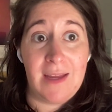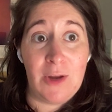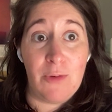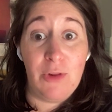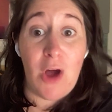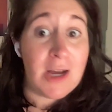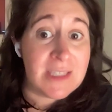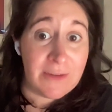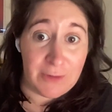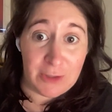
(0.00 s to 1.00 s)

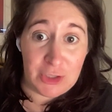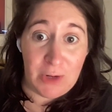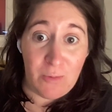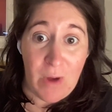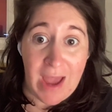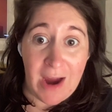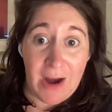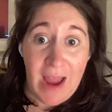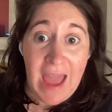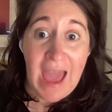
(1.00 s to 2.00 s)
loss aversion,
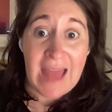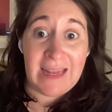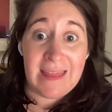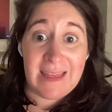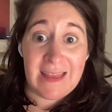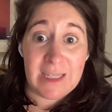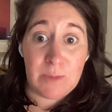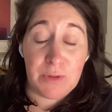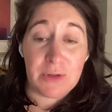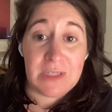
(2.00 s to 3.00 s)
where anything that
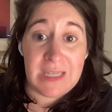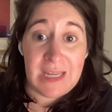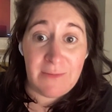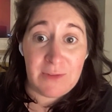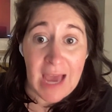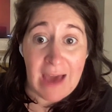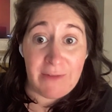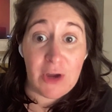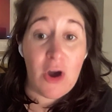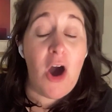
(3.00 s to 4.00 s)
is perceived to
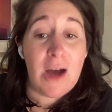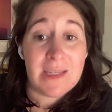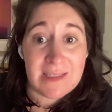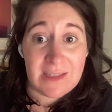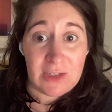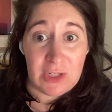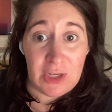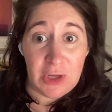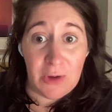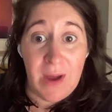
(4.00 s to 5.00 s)
have a cost to
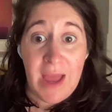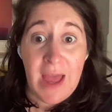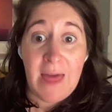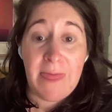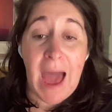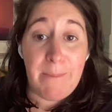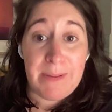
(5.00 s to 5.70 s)
you, that